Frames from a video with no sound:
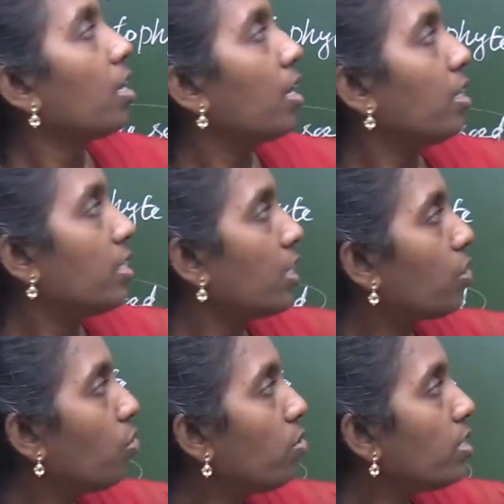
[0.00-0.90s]
It
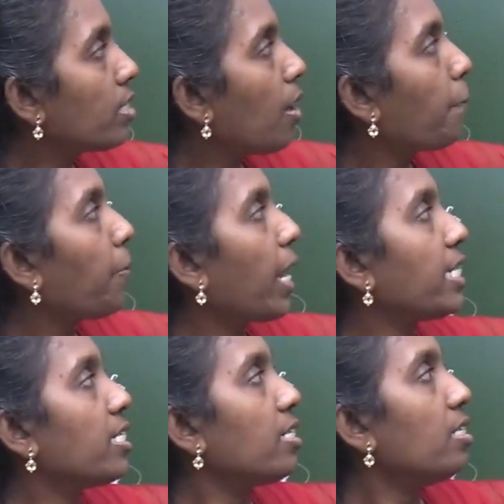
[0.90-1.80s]
includes
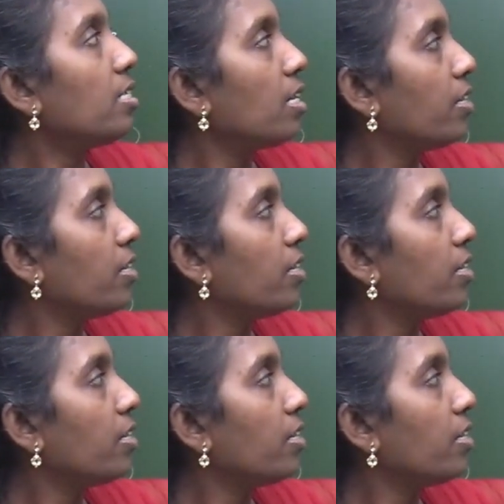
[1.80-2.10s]
patent,